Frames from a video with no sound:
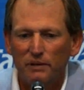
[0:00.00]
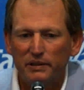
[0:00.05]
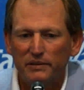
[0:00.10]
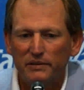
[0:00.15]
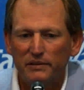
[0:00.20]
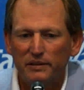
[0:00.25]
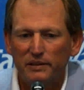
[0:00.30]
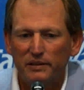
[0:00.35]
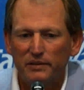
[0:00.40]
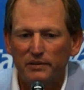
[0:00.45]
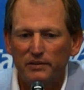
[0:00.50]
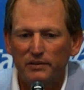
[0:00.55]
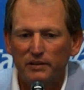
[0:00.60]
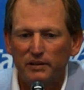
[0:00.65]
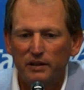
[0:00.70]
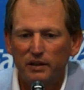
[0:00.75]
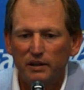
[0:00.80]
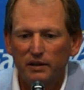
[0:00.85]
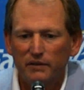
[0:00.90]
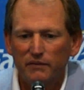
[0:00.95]
But
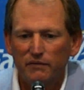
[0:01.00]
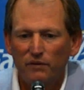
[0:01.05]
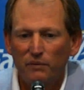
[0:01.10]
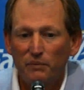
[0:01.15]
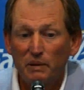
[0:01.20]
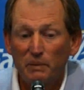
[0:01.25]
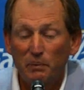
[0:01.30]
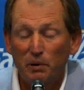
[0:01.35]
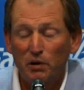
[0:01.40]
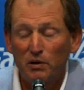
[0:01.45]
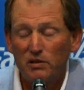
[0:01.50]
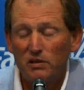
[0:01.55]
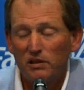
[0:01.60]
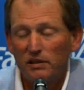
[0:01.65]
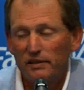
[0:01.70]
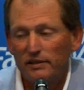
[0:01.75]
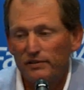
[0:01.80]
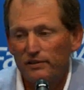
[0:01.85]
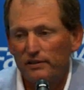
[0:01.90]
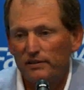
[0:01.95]
for me
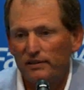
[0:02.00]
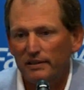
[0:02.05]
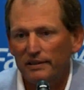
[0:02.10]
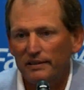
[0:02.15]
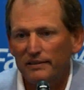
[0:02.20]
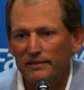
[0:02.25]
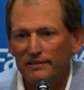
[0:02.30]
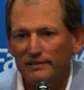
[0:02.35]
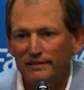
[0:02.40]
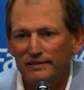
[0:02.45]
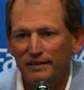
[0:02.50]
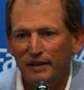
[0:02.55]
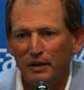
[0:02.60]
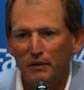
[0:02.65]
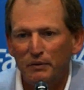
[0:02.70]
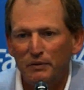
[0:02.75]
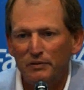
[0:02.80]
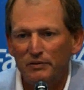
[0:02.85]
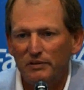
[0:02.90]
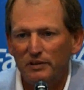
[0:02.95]
personally, certainly
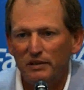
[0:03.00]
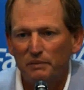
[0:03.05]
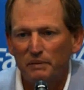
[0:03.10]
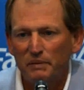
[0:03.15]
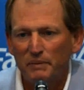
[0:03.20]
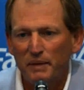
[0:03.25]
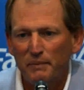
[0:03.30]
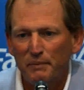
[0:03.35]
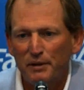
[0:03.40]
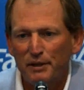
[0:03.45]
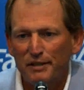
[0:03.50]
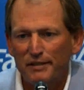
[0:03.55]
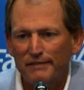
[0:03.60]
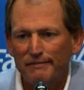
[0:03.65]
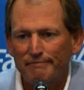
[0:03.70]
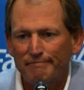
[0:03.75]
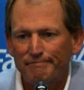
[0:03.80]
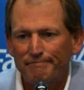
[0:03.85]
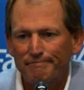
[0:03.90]
always going to be memories.